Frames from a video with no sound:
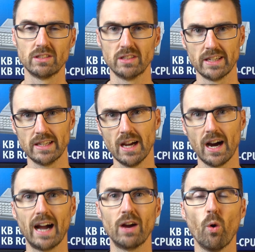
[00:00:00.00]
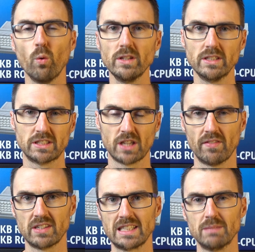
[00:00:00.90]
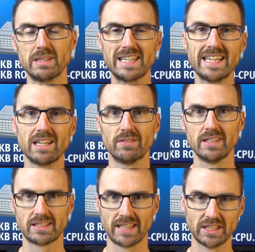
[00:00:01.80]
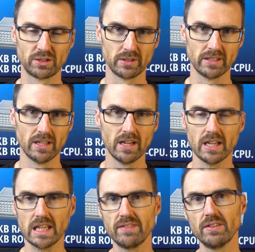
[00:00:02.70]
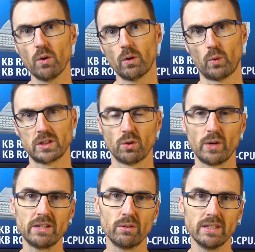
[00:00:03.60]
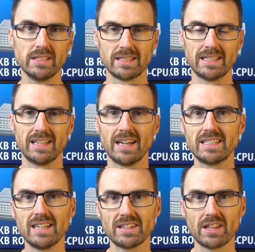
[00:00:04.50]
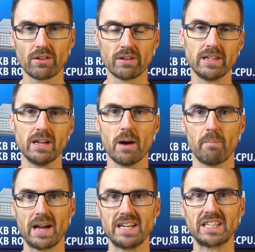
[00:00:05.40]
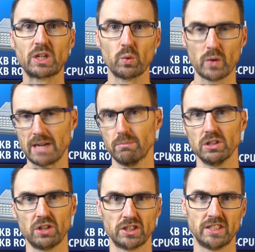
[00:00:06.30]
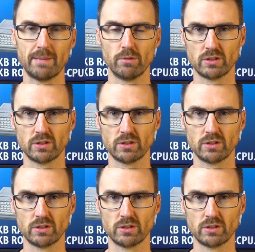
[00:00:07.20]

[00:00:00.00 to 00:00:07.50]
today I only discovered at the beginning of this century, even though it was already released in 1993 by an incredible Dutch demo